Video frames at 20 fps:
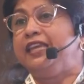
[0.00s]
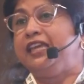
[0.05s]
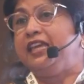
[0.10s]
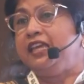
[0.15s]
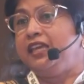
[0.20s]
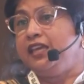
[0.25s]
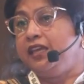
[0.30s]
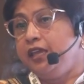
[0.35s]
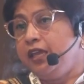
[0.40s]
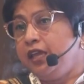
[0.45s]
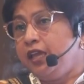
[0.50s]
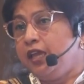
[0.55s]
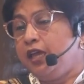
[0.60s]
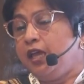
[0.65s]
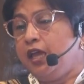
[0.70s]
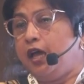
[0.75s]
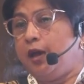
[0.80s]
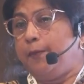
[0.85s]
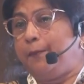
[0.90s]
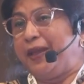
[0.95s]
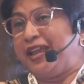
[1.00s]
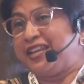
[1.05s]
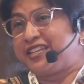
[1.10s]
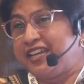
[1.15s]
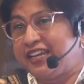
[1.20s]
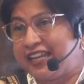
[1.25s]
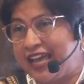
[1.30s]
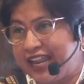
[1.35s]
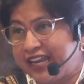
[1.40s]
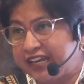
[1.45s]
the
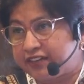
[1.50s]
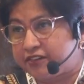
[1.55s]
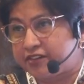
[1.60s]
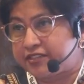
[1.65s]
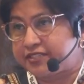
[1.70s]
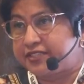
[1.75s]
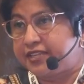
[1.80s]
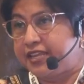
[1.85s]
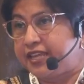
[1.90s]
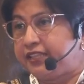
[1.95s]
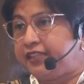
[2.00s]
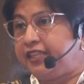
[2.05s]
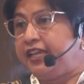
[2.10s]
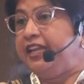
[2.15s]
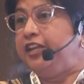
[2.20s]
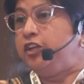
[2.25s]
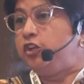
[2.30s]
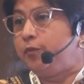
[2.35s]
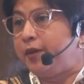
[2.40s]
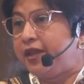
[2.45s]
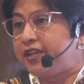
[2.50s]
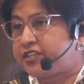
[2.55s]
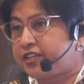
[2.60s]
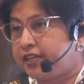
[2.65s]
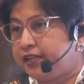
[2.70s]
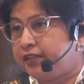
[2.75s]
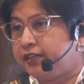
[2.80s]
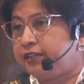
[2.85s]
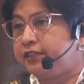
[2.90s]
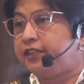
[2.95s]
patient characteristic, the
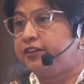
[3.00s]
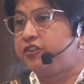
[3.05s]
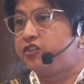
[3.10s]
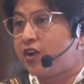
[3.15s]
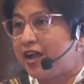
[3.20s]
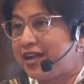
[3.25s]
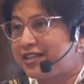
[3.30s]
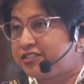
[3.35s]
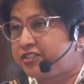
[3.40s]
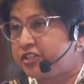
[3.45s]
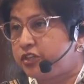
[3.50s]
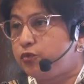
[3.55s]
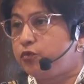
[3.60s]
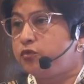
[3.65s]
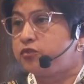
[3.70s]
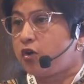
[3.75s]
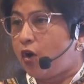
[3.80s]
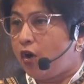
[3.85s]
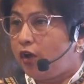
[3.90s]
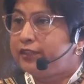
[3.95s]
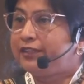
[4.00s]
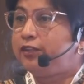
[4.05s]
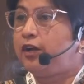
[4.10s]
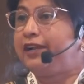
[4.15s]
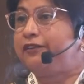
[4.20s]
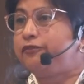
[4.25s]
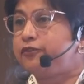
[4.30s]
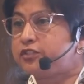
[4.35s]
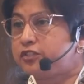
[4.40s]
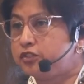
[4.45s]
intubation, the drugs used, all
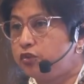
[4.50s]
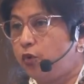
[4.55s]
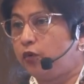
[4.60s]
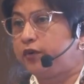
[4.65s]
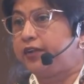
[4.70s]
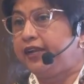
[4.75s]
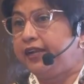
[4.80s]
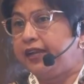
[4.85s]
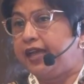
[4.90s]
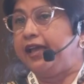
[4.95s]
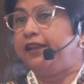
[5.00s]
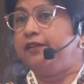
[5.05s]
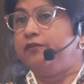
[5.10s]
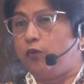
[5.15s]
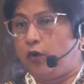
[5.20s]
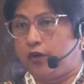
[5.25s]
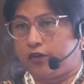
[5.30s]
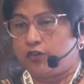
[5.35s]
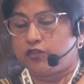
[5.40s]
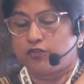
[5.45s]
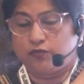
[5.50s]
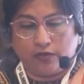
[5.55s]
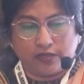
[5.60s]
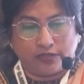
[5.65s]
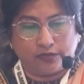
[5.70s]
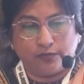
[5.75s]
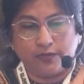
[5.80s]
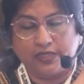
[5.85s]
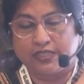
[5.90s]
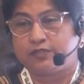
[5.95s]
that was noted, and what was
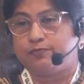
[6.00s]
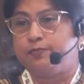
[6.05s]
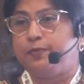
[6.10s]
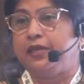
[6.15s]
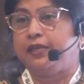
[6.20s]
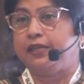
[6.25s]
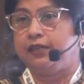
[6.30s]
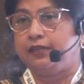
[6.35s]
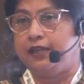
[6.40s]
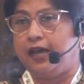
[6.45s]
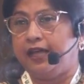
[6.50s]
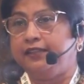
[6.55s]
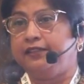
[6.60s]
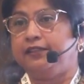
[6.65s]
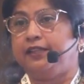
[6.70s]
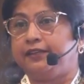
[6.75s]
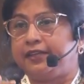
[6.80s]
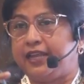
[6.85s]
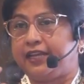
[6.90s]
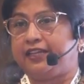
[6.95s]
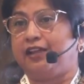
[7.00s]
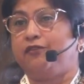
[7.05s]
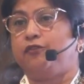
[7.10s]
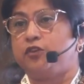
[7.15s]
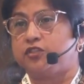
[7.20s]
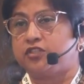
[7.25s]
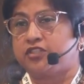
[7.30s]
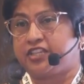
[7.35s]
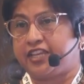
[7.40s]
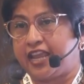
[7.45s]
being done, the data
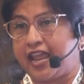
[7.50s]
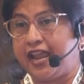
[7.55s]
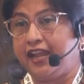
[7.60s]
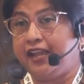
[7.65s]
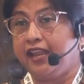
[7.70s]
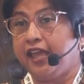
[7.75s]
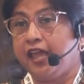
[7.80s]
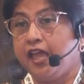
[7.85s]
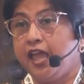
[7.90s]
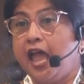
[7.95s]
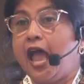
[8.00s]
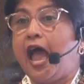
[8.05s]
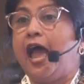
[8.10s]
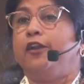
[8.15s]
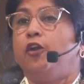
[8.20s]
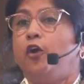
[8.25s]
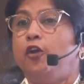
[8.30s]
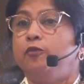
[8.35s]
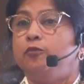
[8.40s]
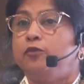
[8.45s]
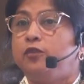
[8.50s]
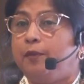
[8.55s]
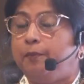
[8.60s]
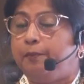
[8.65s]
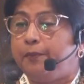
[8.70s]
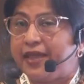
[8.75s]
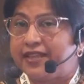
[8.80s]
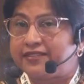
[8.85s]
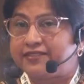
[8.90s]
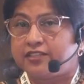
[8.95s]
was shared, and on the
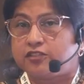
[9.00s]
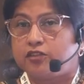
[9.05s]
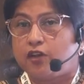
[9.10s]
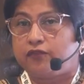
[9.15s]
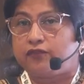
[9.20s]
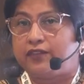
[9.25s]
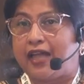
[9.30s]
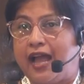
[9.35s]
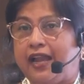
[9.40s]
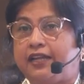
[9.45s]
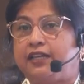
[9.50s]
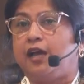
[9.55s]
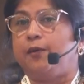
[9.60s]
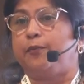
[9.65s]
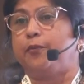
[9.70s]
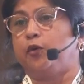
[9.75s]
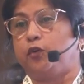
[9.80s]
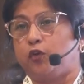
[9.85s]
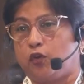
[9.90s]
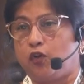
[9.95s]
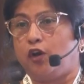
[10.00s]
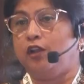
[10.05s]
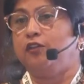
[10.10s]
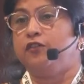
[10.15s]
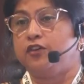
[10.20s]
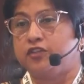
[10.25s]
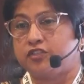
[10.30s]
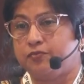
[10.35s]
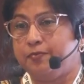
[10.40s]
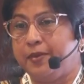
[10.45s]
basis of that, a protocol
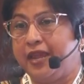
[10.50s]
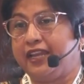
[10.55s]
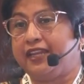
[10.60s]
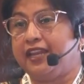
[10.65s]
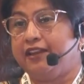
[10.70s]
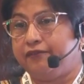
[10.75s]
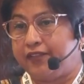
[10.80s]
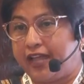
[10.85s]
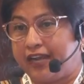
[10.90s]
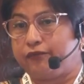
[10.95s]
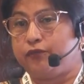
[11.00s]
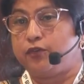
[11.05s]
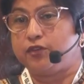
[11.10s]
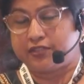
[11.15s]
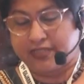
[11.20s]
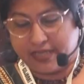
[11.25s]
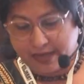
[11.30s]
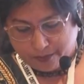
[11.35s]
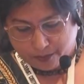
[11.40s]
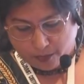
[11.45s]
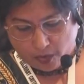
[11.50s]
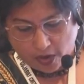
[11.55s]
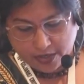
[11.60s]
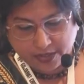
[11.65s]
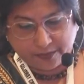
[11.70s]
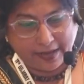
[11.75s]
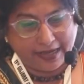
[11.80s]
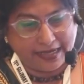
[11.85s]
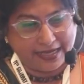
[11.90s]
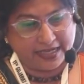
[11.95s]
was made, and that was the
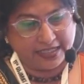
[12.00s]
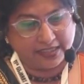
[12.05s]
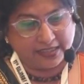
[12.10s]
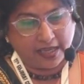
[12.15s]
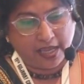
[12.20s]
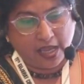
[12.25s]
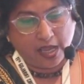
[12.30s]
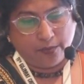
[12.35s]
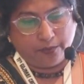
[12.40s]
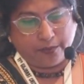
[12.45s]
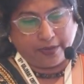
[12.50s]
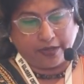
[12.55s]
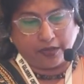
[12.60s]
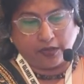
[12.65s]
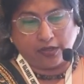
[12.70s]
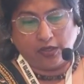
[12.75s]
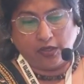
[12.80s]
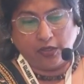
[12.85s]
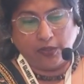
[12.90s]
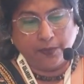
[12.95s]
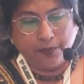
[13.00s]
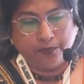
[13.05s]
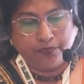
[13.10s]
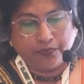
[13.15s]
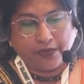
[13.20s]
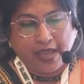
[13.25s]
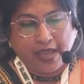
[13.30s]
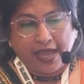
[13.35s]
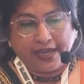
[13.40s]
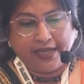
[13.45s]
Montpellier's protocol.
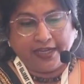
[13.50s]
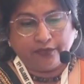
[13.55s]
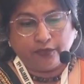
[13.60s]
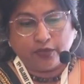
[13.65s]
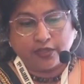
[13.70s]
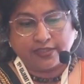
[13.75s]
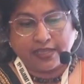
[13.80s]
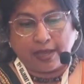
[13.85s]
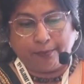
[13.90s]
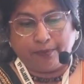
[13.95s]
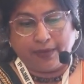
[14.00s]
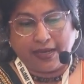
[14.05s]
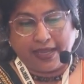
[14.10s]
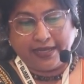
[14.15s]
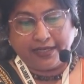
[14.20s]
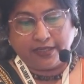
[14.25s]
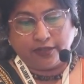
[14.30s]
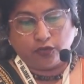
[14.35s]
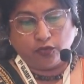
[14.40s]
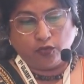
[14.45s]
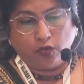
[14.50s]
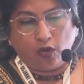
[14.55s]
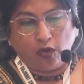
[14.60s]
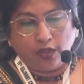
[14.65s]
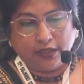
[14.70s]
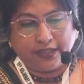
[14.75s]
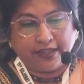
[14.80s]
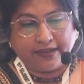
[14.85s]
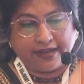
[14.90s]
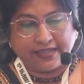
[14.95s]
And it was applied to
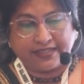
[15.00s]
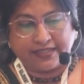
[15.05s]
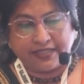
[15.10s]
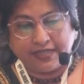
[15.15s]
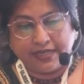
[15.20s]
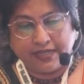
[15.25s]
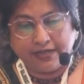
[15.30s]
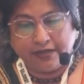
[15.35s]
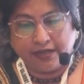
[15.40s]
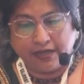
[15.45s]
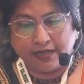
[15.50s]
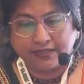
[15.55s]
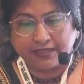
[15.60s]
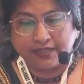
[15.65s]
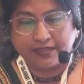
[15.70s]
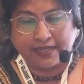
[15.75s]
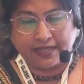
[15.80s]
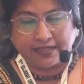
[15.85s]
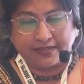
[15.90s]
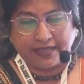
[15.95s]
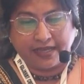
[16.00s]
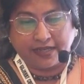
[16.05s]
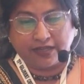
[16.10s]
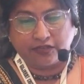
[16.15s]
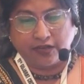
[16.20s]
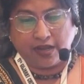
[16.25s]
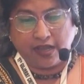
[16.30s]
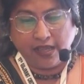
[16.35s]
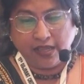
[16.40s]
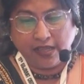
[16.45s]
all the resident nurses,
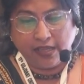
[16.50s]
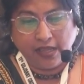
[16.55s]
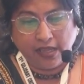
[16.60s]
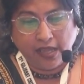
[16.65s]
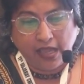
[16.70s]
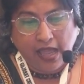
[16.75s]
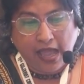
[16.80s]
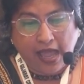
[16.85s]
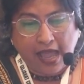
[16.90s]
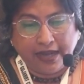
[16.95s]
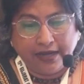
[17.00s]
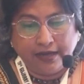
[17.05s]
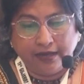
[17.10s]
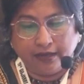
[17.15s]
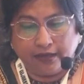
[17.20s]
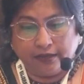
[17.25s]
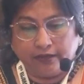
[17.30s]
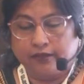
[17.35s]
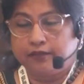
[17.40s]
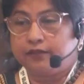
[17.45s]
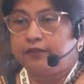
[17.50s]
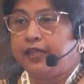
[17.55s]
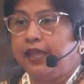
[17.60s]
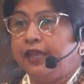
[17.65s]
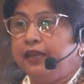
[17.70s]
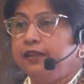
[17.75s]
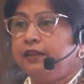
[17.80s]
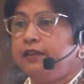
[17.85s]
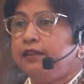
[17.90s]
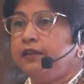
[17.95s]
etc. And
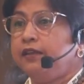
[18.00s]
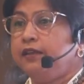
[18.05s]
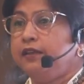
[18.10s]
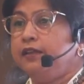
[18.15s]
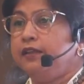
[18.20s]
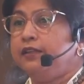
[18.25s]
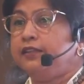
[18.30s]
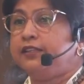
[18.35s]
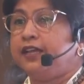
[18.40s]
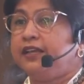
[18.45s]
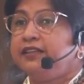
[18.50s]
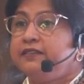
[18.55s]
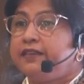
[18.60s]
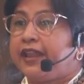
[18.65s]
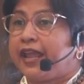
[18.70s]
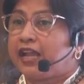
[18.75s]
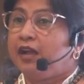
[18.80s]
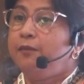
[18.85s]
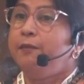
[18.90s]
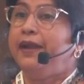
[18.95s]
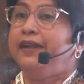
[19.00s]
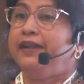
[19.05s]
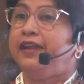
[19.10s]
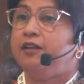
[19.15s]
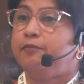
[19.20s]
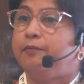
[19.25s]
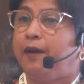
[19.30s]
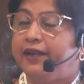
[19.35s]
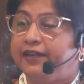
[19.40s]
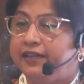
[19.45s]
then the
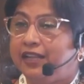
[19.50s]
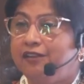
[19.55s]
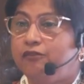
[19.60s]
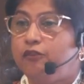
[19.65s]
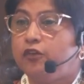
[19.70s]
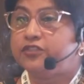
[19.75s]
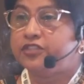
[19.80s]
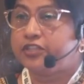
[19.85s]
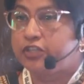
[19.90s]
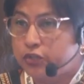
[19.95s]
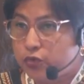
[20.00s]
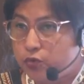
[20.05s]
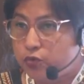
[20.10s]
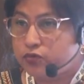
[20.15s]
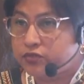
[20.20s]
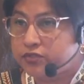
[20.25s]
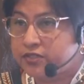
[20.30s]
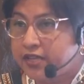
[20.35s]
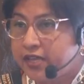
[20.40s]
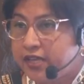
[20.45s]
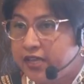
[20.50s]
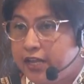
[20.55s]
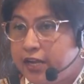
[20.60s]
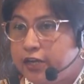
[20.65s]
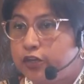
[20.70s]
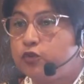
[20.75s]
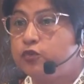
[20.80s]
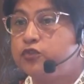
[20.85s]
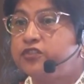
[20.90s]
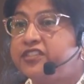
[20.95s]
recommended bundle was used
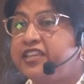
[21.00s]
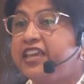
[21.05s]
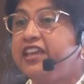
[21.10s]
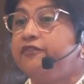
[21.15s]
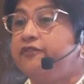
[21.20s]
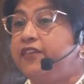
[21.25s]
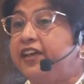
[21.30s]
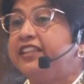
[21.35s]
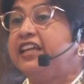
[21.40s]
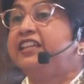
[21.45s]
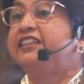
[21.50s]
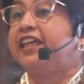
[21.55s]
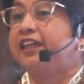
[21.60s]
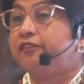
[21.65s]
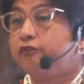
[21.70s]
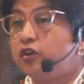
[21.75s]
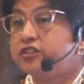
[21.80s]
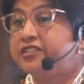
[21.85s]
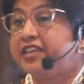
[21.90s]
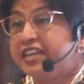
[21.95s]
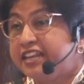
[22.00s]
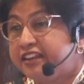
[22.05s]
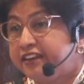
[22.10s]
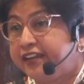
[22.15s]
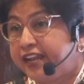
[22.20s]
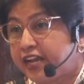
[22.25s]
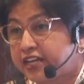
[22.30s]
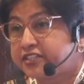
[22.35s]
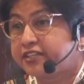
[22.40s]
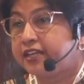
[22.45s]
to see whether there was any
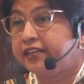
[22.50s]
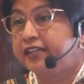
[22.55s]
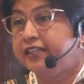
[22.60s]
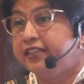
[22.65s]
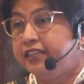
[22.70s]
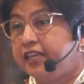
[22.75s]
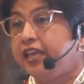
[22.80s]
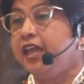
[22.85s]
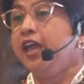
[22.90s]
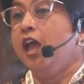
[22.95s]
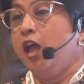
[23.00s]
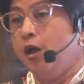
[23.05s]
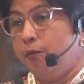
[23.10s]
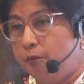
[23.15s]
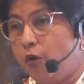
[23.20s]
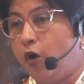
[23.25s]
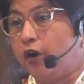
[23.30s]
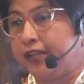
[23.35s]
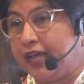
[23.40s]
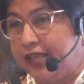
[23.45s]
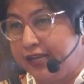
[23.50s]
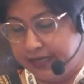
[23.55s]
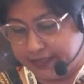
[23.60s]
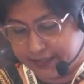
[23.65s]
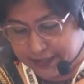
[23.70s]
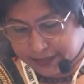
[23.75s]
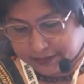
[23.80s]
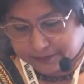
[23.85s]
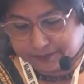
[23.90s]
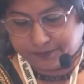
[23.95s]
reduction in the
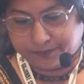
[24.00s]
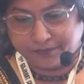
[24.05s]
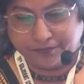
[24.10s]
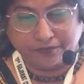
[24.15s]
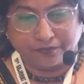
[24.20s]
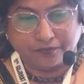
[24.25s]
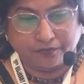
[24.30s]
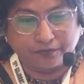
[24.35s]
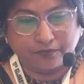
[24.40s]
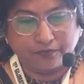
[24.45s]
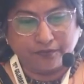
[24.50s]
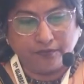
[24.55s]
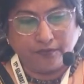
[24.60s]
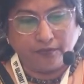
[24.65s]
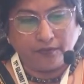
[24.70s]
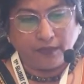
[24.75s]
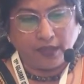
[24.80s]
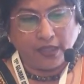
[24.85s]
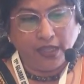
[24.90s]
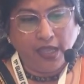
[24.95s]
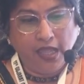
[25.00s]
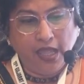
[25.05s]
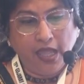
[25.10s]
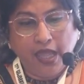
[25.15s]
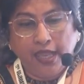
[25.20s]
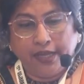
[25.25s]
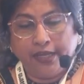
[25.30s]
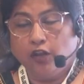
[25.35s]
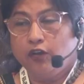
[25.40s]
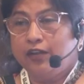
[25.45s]
mortality.
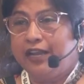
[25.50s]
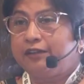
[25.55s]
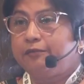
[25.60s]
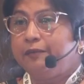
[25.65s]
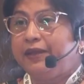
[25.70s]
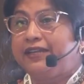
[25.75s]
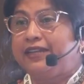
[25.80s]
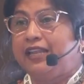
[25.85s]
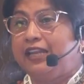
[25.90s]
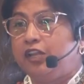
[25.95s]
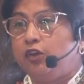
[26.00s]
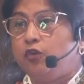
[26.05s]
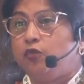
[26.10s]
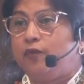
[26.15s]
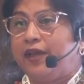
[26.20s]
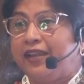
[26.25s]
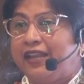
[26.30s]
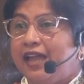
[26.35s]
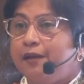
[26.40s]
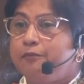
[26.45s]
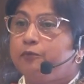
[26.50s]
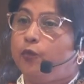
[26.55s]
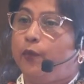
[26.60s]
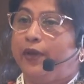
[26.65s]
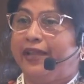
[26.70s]
Now let me tell you, when I am